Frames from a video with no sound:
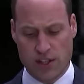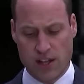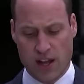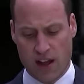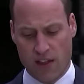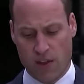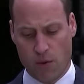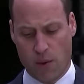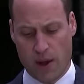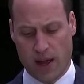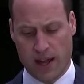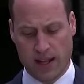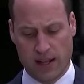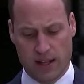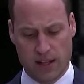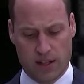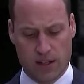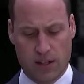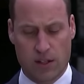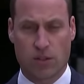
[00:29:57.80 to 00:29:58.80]
When we
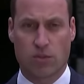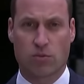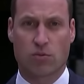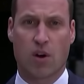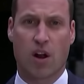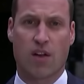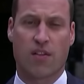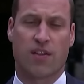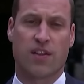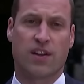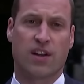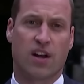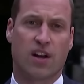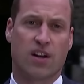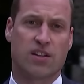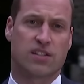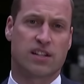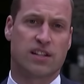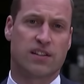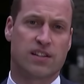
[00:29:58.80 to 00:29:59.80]
reflect on William's
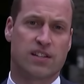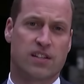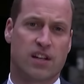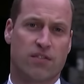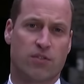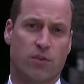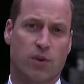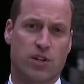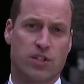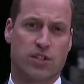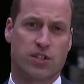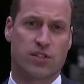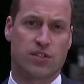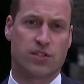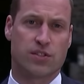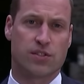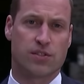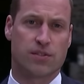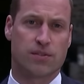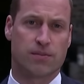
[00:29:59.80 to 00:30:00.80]
life, we can
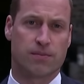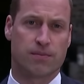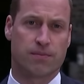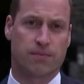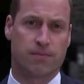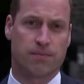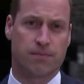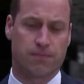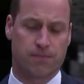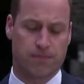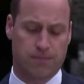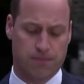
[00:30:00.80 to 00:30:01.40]
realize that he